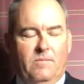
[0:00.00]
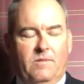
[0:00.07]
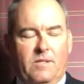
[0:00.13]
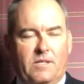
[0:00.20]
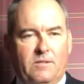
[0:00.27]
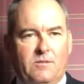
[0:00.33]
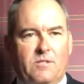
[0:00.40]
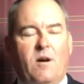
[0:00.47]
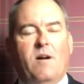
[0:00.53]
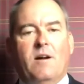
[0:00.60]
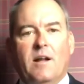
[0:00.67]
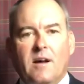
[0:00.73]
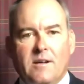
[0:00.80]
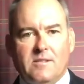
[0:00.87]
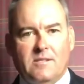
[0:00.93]
little
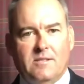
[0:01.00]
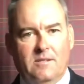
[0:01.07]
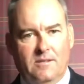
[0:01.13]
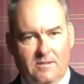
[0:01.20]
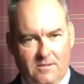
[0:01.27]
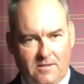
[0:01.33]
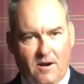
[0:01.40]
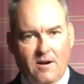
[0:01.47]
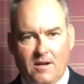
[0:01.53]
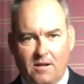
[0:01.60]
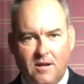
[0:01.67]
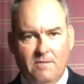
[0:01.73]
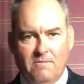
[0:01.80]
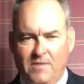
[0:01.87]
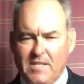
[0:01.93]
Stardust starting to
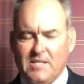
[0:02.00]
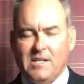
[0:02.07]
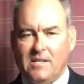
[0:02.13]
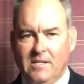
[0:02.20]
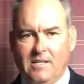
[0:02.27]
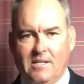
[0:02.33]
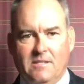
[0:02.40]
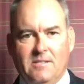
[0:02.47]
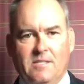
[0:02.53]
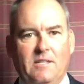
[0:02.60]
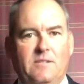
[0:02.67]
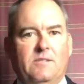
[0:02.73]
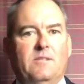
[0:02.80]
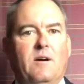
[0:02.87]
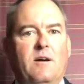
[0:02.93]
come, physically can see
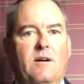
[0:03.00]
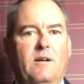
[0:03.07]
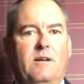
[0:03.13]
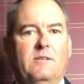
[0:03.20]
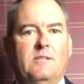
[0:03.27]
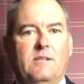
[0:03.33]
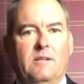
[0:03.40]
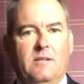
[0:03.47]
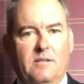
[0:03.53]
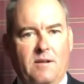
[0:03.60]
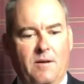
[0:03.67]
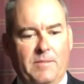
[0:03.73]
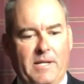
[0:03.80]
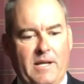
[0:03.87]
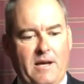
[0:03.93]
the Stardust
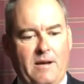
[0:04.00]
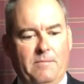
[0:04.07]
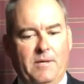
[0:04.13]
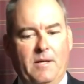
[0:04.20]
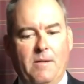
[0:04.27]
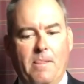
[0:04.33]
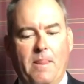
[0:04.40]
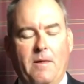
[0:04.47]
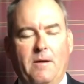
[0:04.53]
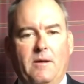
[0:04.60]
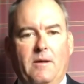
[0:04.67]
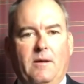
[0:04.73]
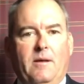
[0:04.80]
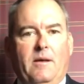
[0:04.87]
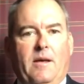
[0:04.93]
coming at me.
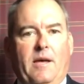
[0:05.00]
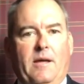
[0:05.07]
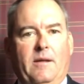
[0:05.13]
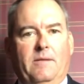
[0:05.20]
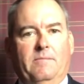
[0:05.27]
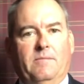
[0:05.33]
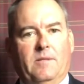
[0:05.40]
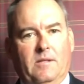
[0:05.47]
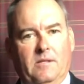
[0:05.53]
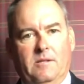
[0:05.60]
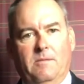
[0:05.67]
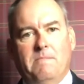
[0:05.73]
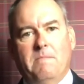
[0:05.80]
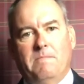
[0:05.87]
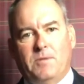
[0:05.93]
And the
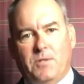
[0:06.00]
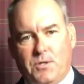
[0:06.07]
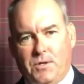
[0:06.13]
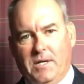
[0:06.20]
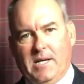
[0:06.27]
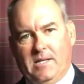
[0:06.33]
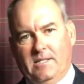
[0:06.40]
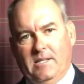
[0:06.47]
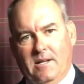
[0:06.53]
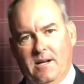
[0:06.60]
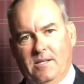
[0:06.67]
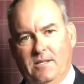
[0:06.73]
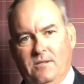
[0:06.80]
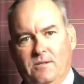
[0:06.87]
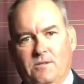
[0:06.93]
little trick that I
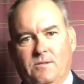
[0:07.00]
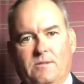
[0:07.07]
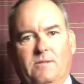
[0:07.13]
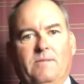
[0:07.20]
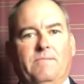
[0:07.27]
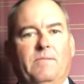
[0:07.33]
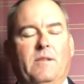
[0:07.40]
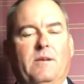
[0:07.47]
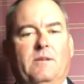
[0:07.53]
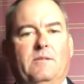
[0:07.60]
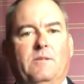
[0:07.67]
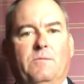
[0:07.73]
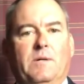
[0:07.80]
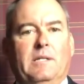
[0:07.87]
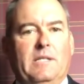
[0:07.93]
used
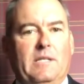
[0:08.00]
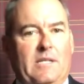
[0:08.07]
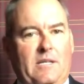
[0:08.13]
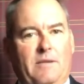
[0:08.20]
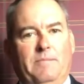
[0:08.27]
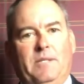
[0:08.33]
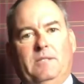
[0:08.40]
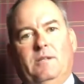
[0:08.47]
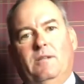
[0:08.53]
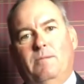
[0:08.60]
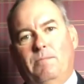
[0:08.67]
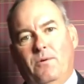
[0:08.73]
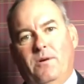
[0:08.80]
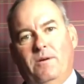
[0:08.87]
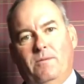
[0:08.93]
to really get me to the
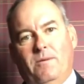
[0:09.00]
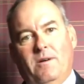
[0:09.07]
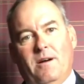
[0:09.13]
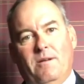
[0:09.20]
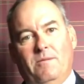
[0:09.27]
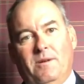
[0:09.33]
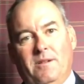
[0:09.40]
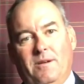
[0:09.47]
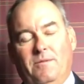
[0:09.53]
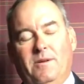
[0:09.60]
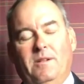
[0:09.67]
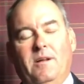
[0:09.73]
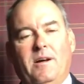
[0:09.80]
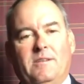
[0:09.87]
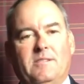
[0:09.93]
point where I really
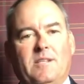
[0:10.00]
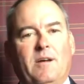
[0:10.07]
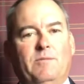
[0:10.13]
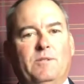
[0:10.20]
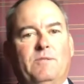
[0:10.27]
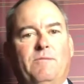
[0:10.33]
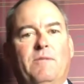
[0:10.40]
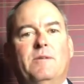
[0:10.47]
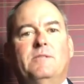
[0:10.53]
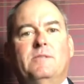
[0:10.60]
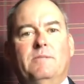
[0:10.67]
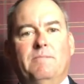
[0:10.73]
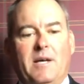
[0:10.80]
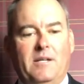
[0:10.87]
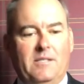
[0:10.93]
realized I was
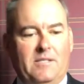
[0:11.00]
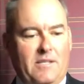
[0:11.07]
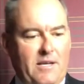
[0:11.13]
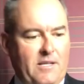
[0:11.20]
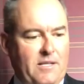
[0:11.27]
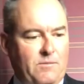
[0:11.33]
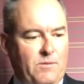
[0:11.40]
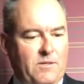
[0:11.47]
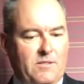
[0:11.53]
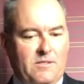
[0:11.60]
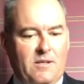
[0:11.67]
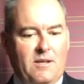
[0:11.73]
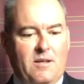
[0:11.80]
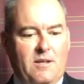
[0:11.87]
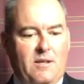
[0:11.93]
first meditating was,